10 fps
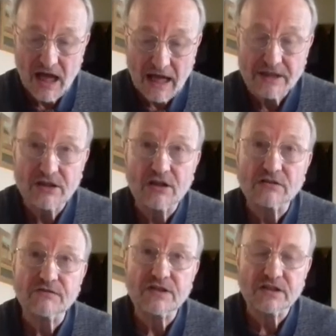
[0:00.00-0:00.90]
and
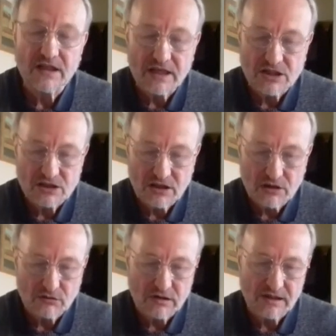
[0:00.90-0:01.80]
not for the nation
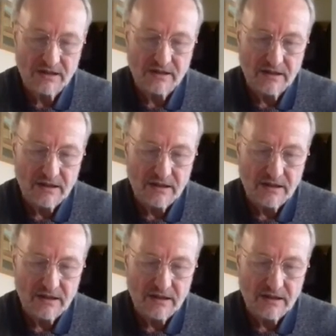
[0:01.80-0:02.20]
only,